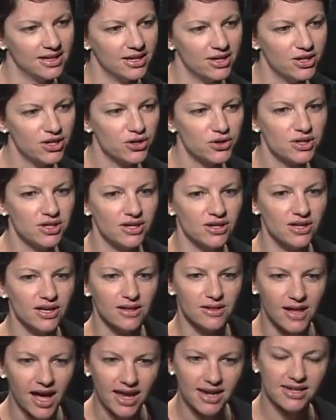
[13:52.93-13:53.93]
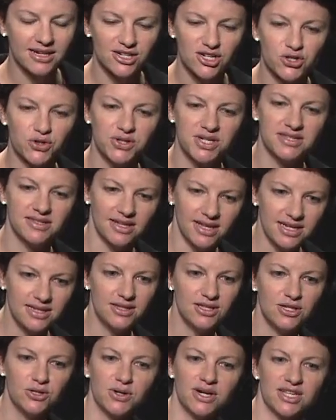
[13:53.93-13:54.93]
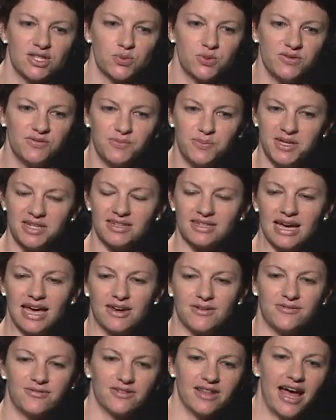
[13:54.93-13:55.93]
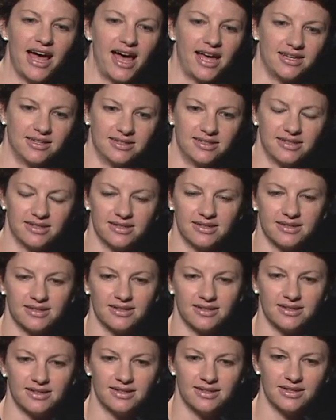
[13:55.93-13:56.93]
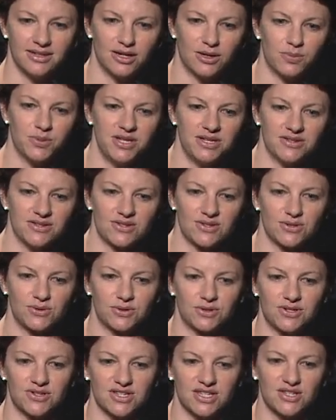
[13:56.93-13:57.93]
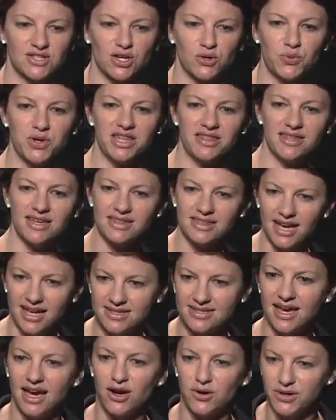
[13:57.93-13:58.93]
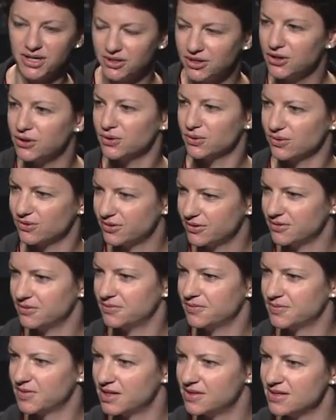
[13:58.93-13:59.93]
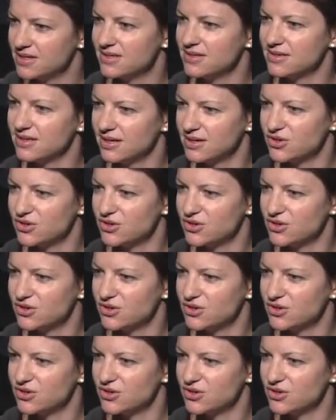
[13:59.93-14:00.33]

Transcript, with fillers: You know, a lot of countries like the US, we've been kind of flat in our PISA scores. And so we think that's how it goes, that this is an